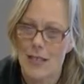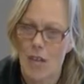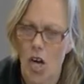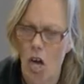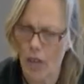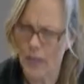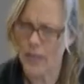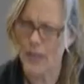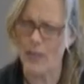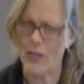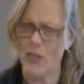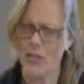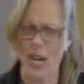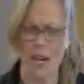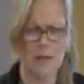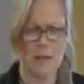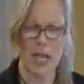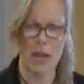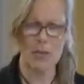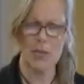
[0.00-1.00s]
All the other
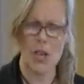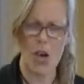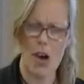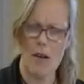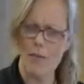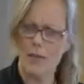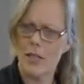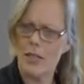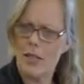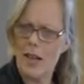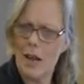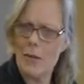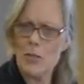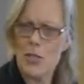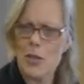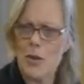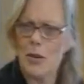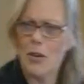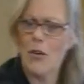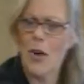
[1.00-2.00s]
times I was confident I was
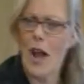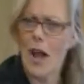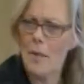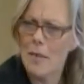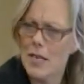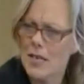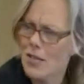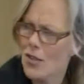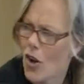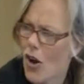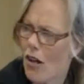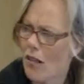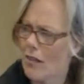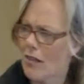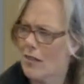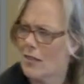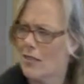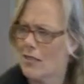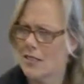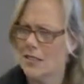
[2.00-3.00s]
going to grab his
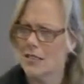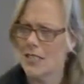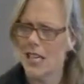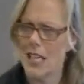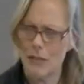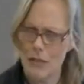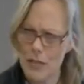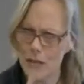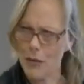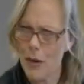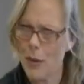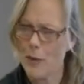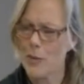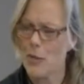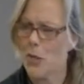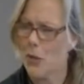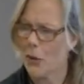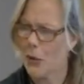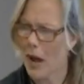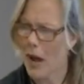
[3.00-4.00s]
collar. Even if I was
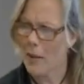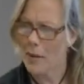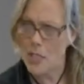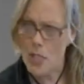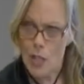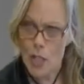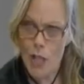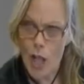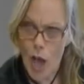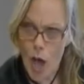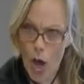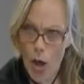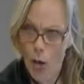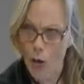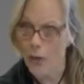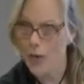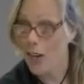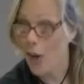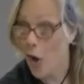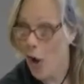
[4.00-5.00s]
going to grab it
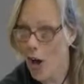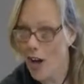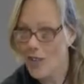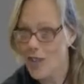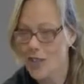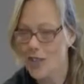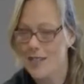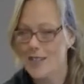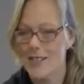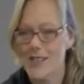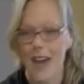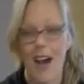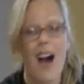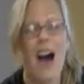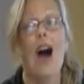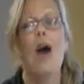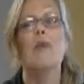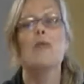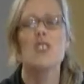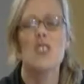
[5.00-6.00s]
slow and cautious,
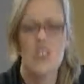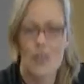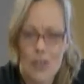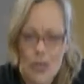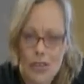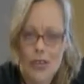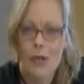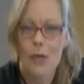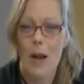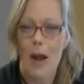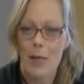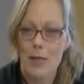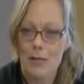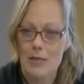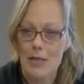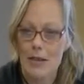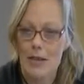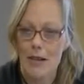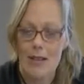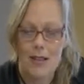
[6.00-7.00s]
I was going to grab
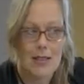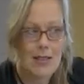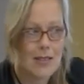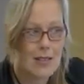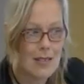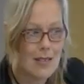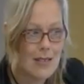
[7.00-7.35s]
his collar.